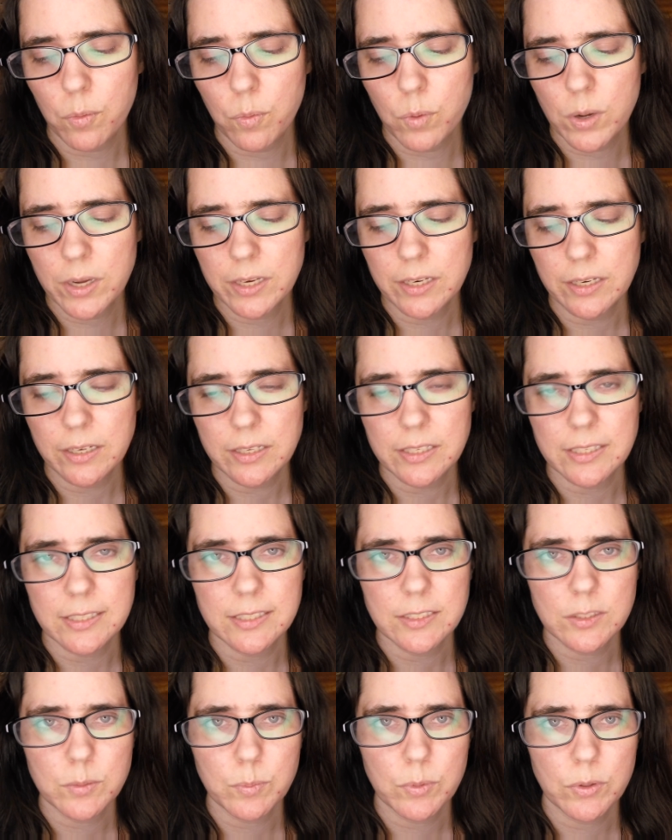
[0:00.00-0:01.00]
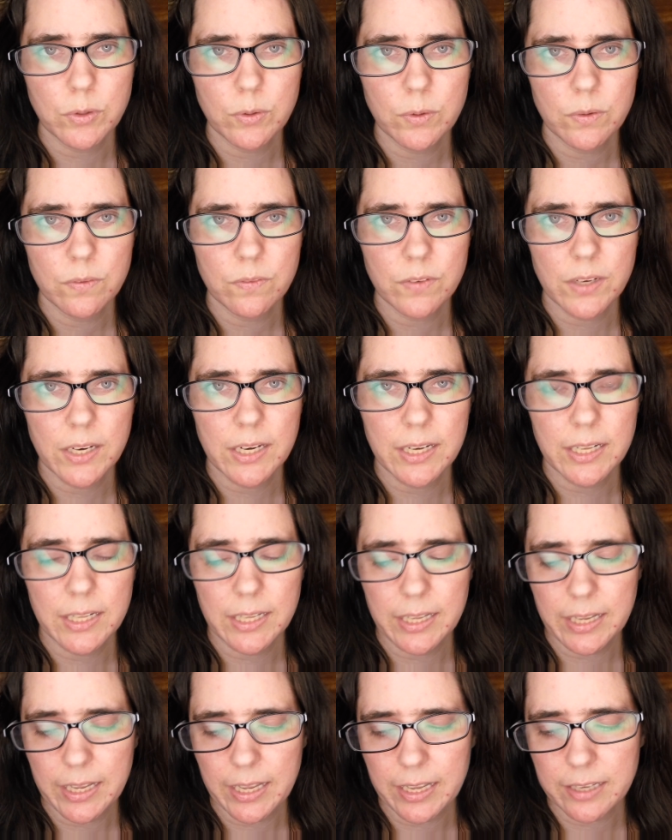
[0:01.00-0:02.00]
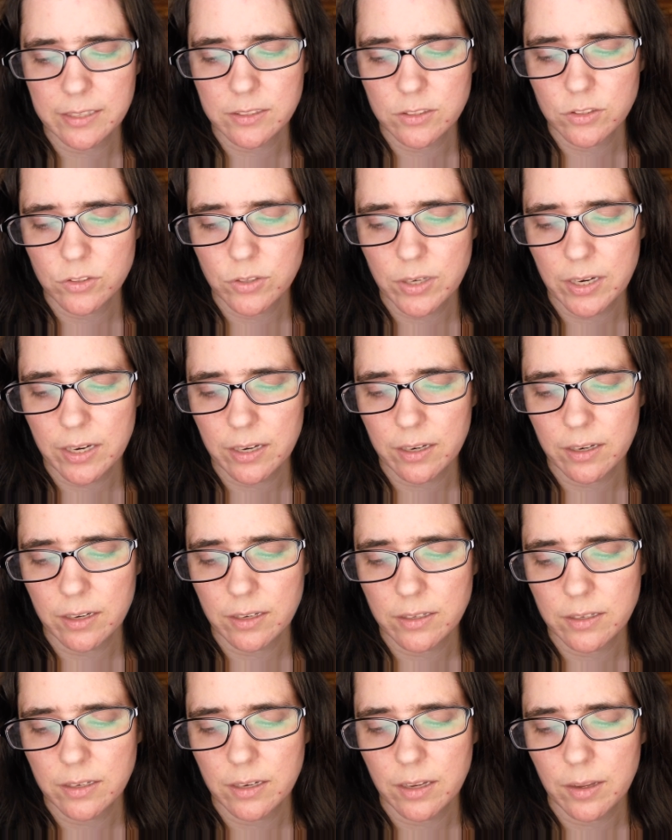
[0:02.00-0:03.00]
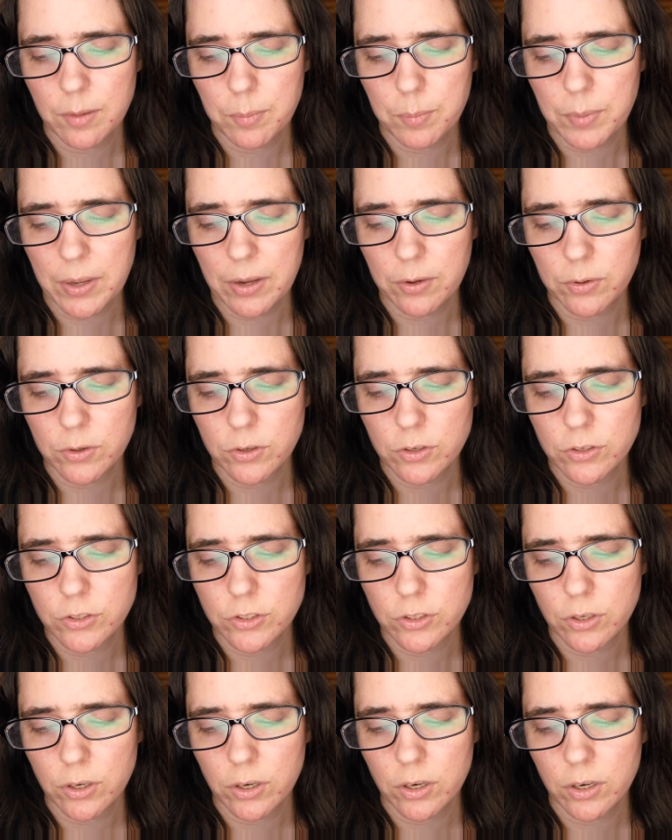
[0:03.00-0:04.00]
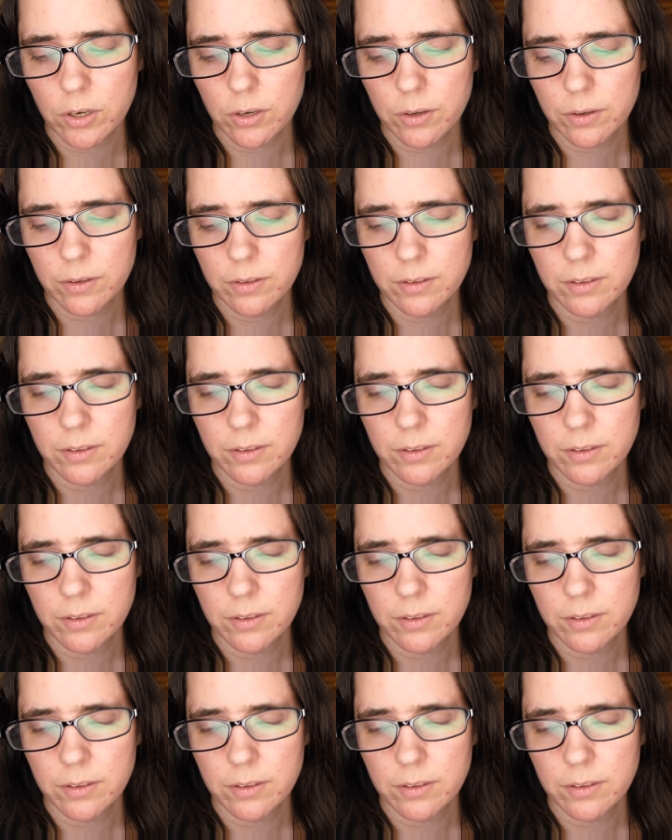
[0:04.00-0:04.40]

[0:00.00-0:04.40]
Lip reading: 1 teaspoon vanilla extract, powdered sugar.